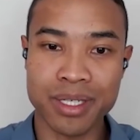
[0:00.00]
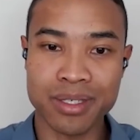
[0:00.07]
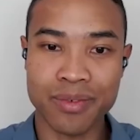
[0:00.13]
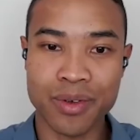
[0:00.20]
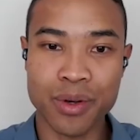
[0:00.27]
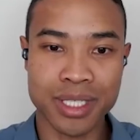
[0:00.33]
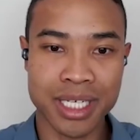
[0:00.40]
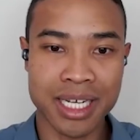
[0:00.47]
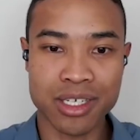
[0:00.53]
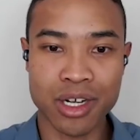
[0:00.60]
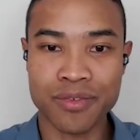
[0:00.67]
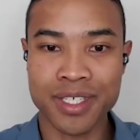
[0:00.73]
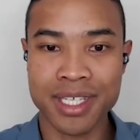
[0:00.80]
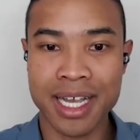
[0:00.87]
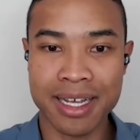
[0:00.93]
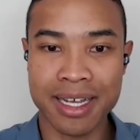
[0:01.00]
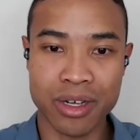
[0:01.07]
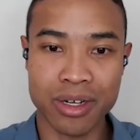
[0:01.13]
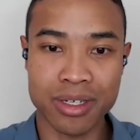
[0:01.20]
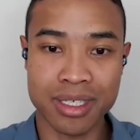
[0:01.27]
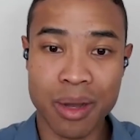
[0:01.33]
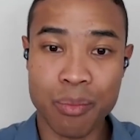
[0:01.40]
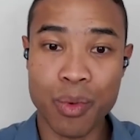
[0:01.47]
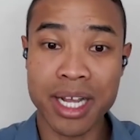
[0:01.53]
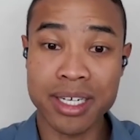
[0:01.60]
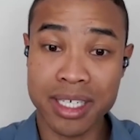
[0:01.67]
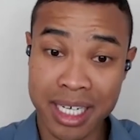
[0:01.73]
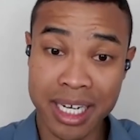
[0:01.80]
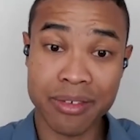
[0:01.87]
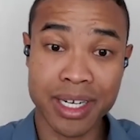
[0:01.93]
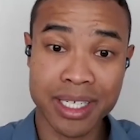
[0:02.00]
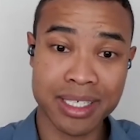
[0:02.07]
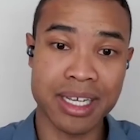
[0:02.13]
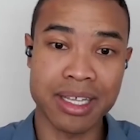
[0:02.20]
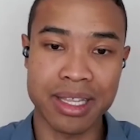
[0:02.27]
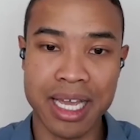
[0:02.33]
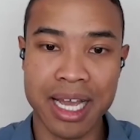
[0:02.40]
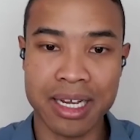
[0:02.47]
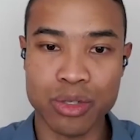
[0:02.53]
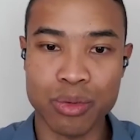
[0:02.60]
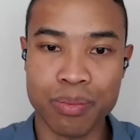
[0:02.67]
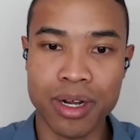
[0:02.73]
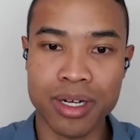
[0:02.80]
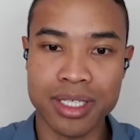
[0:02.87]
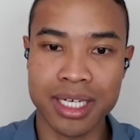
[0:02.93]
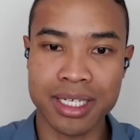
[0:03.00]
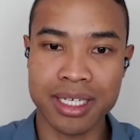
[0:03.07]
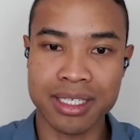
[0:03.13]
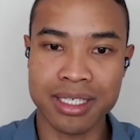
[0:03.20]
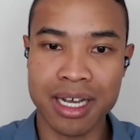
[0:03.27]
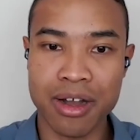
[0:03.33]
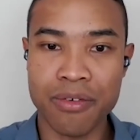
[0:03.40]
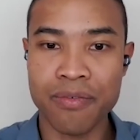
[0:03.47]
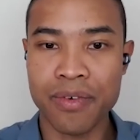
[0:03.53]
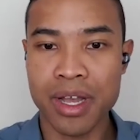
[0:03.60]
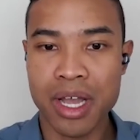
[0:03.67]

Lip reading: of course, each offtake goes some way to de-risking the actual project itself.